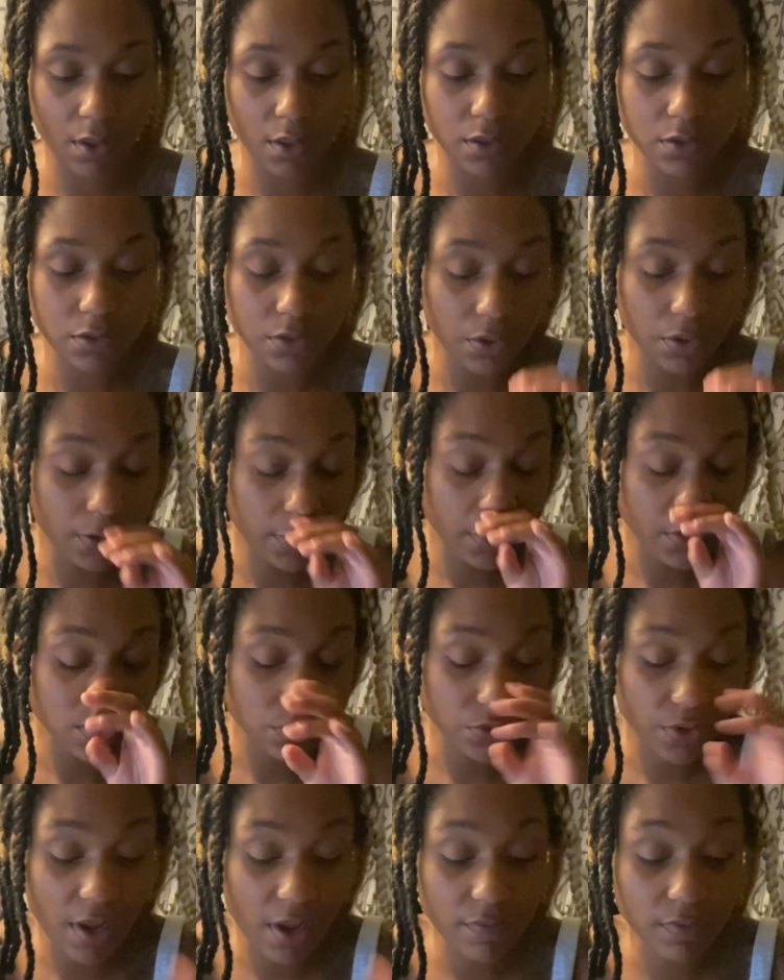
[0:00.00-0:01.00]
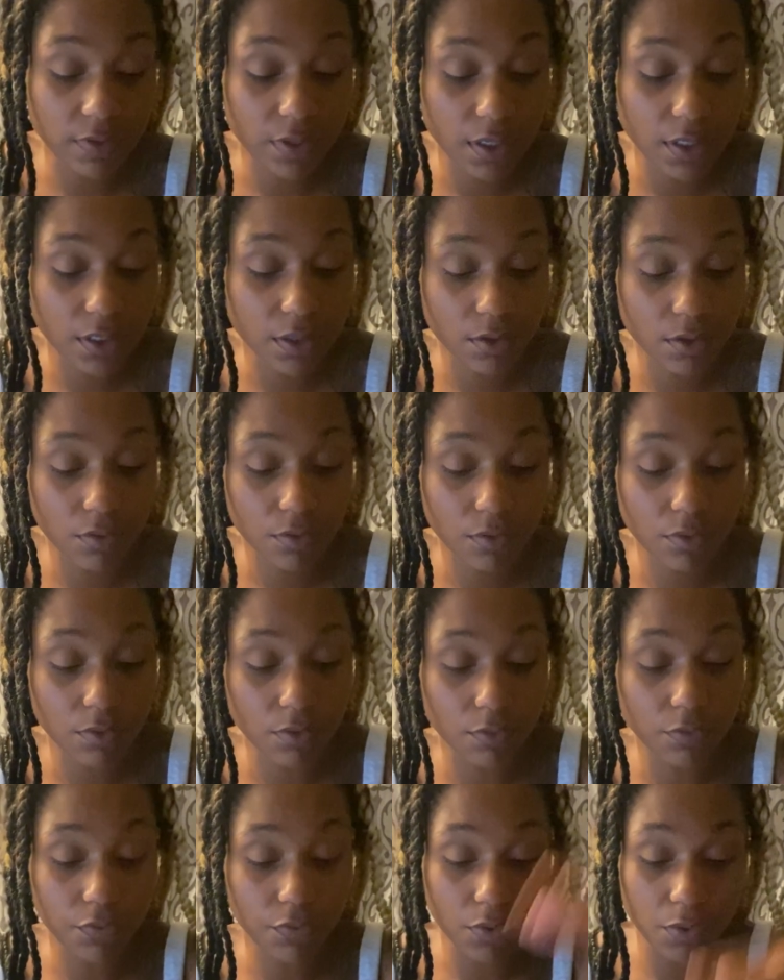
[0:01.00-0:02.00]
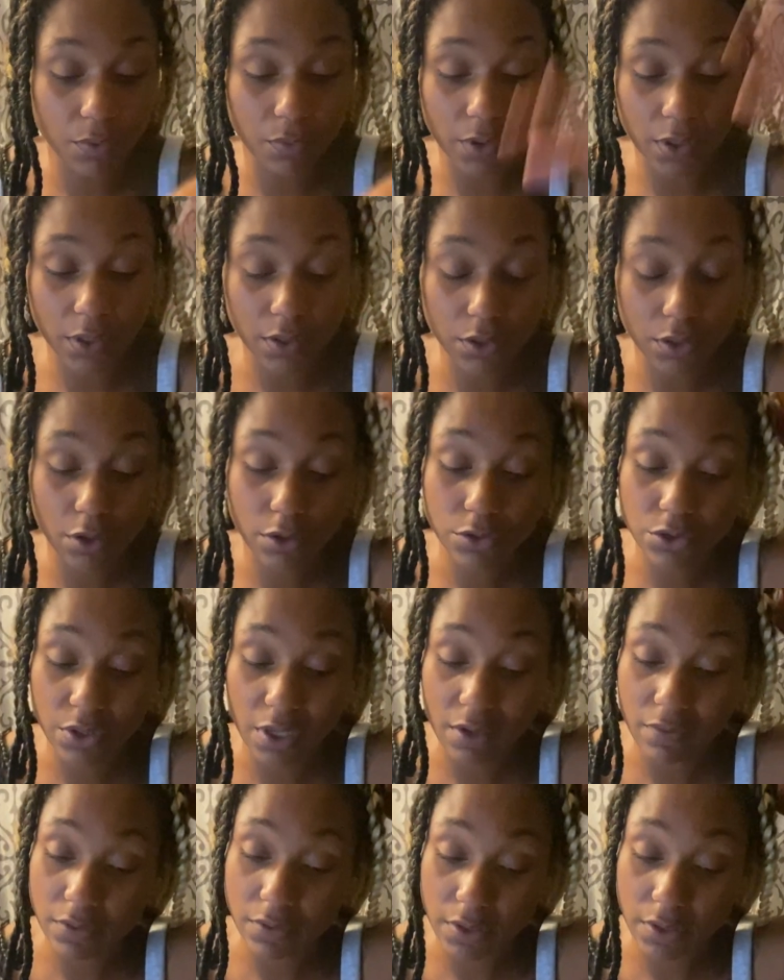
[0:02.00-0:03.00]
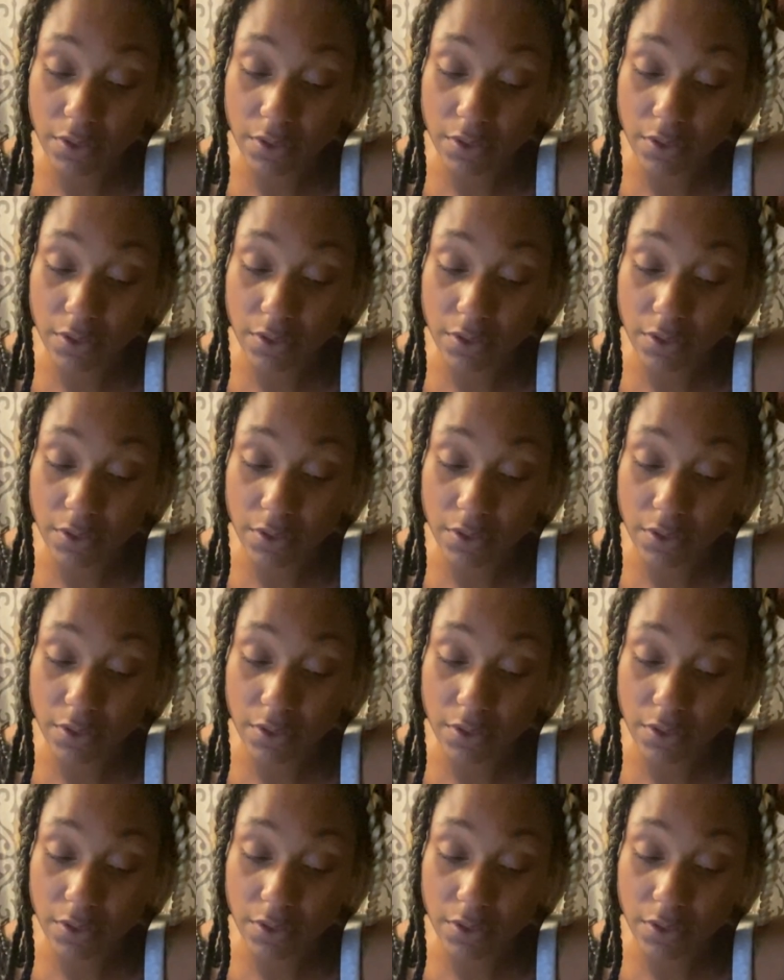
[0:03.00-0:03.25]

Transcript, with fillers: So they're traveling forward, they're traveling